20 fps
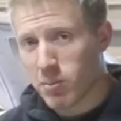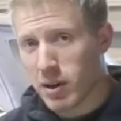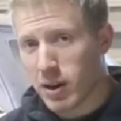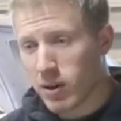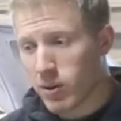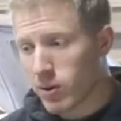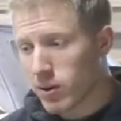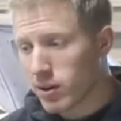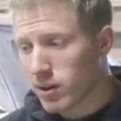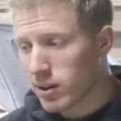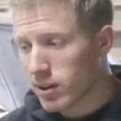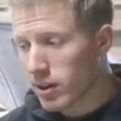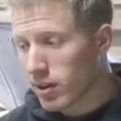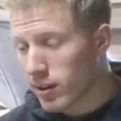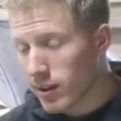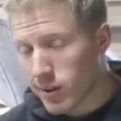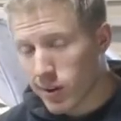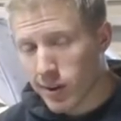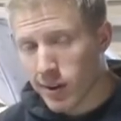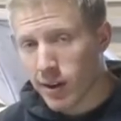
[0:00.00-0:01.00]
about
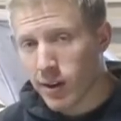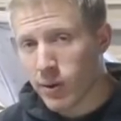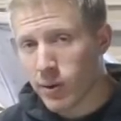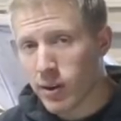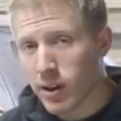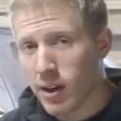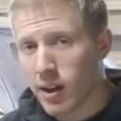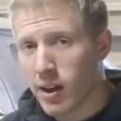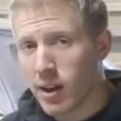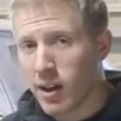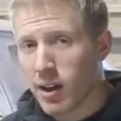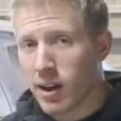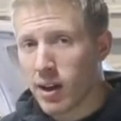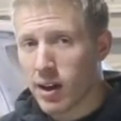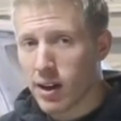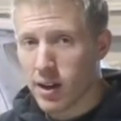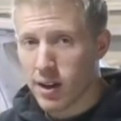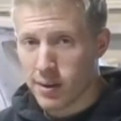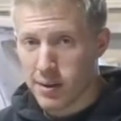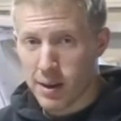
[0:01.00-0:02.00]
clear coat.
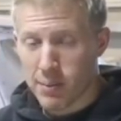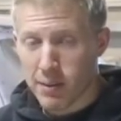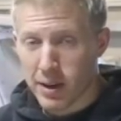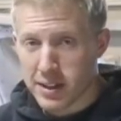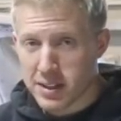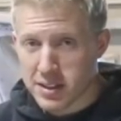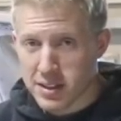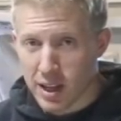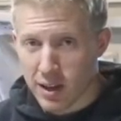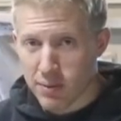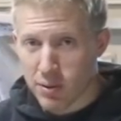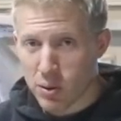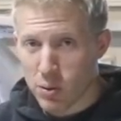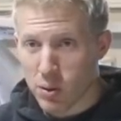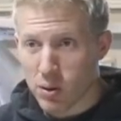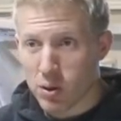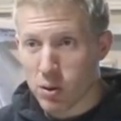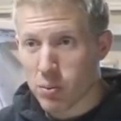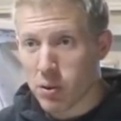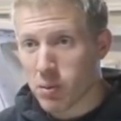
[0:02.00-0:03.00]
That might save
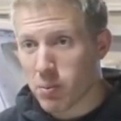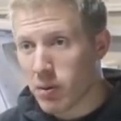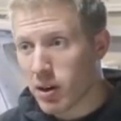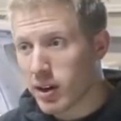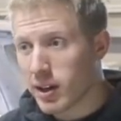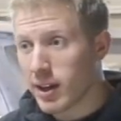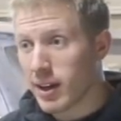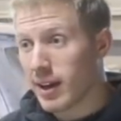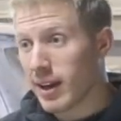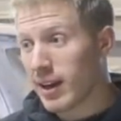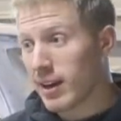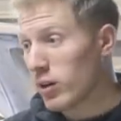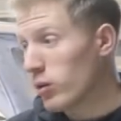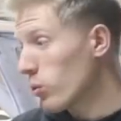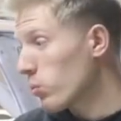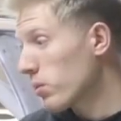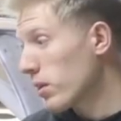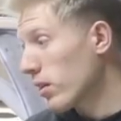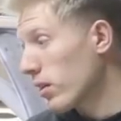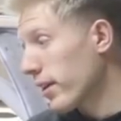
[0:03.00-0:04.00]
you a little bit of money, and
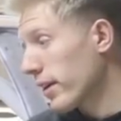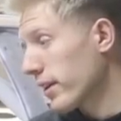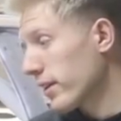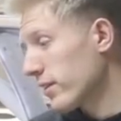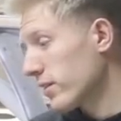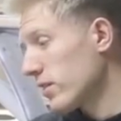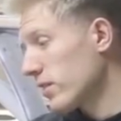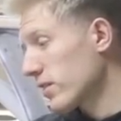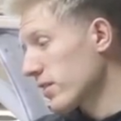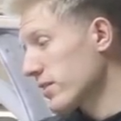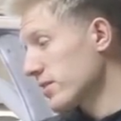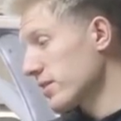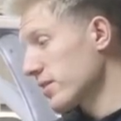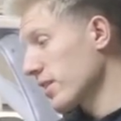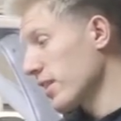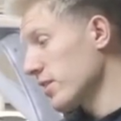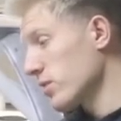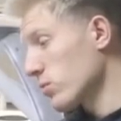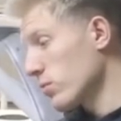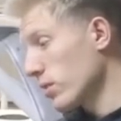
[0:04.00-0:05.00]
it'll be a lot easier because
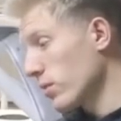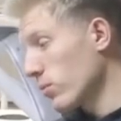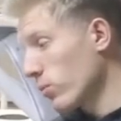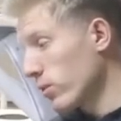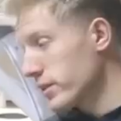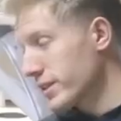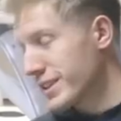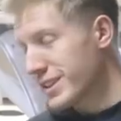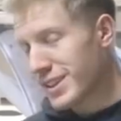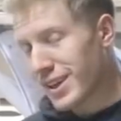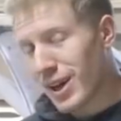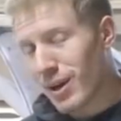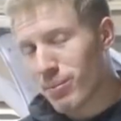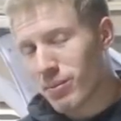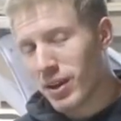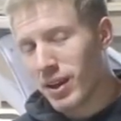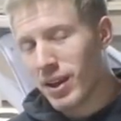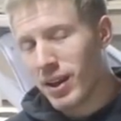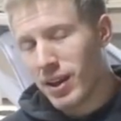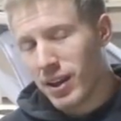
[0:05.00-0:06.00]
it gets rid of one
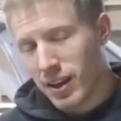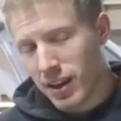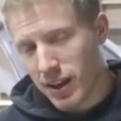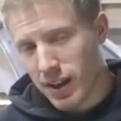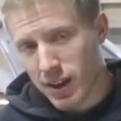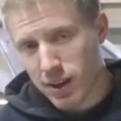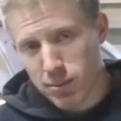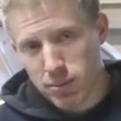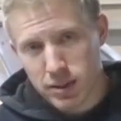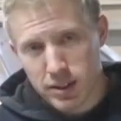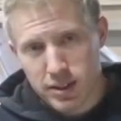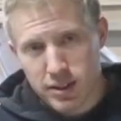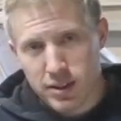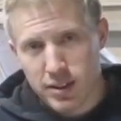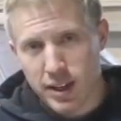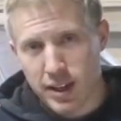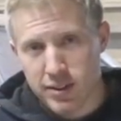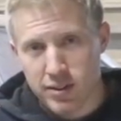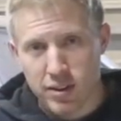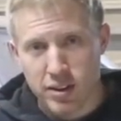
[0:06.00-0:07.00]
step, but
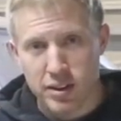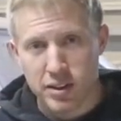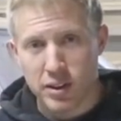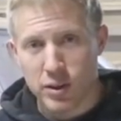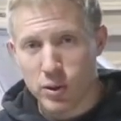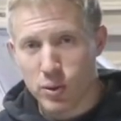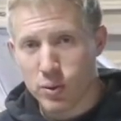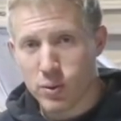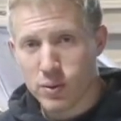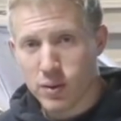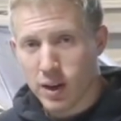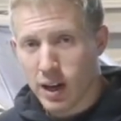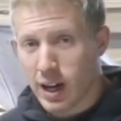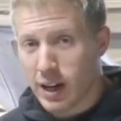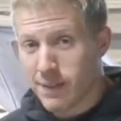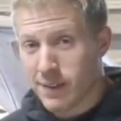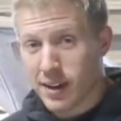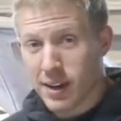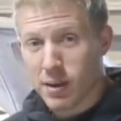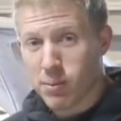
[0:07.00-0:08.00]
that's on you.
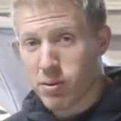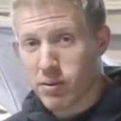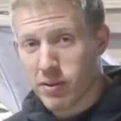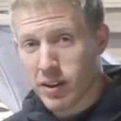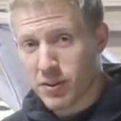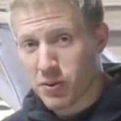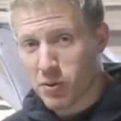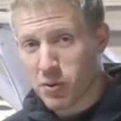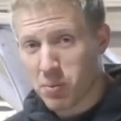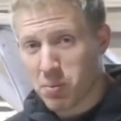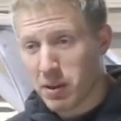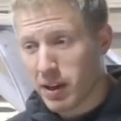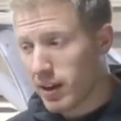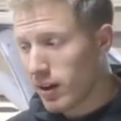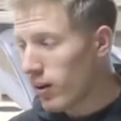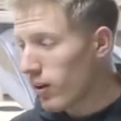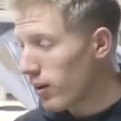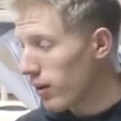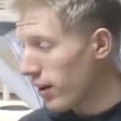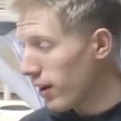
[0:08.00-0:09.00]
I'm not a professional
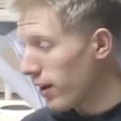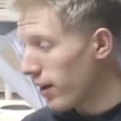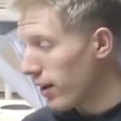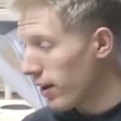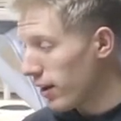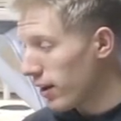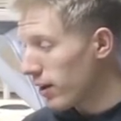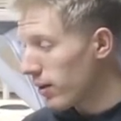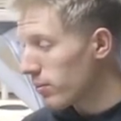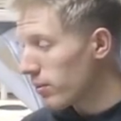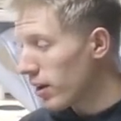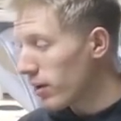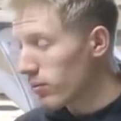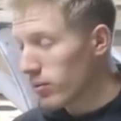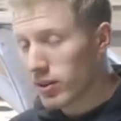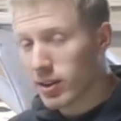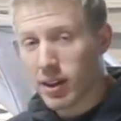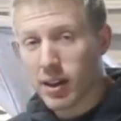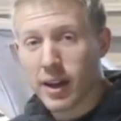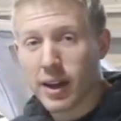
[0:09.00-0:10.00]
painter, and I'm
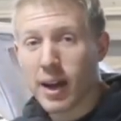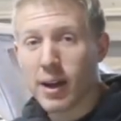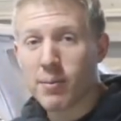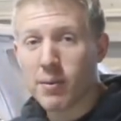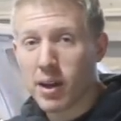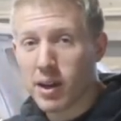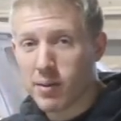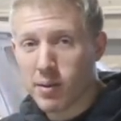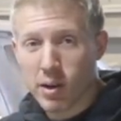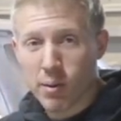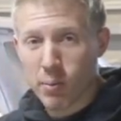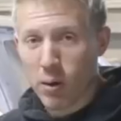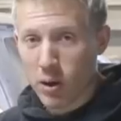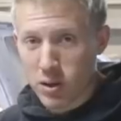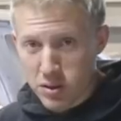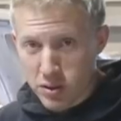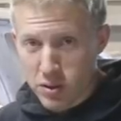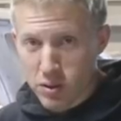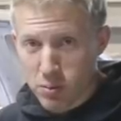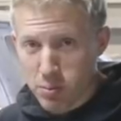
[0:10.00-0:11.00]
definitely like, I'm not even a
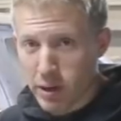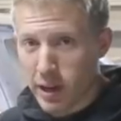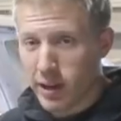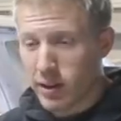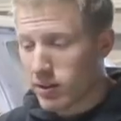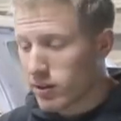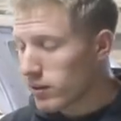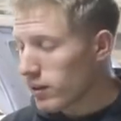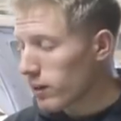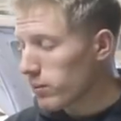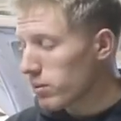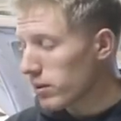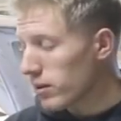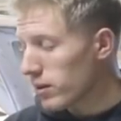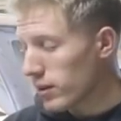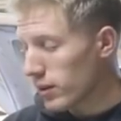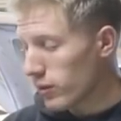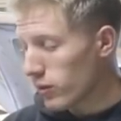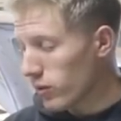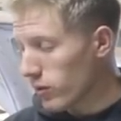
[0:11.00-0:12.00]
marginal painter type of
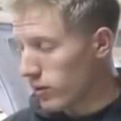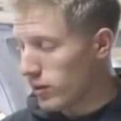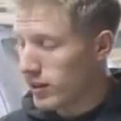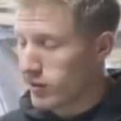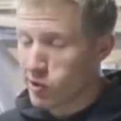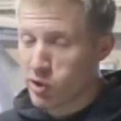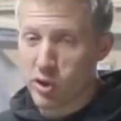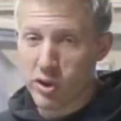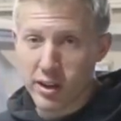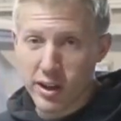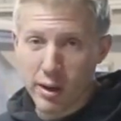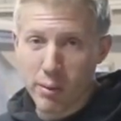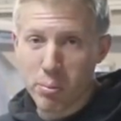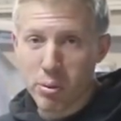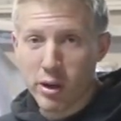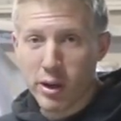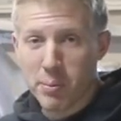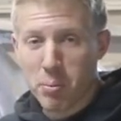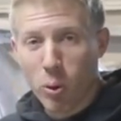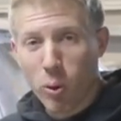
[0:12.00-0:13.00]
thing. So this turned out
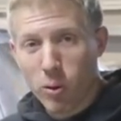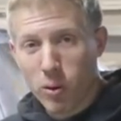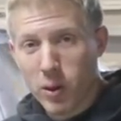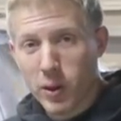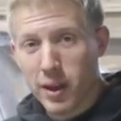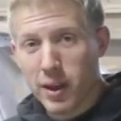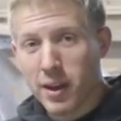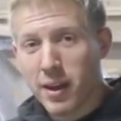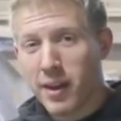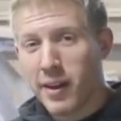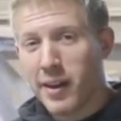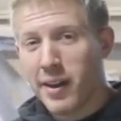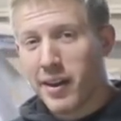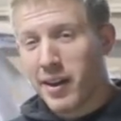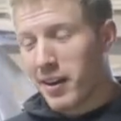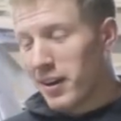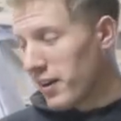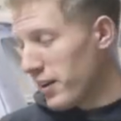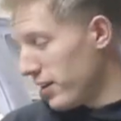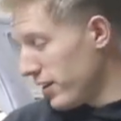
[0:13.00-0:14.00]
pretty poorly.
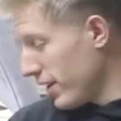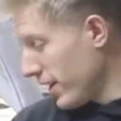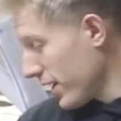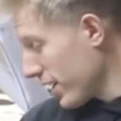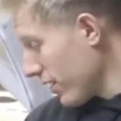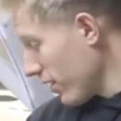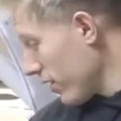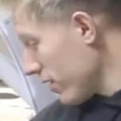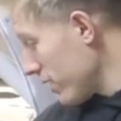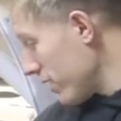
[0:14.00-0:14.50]
I'm not going to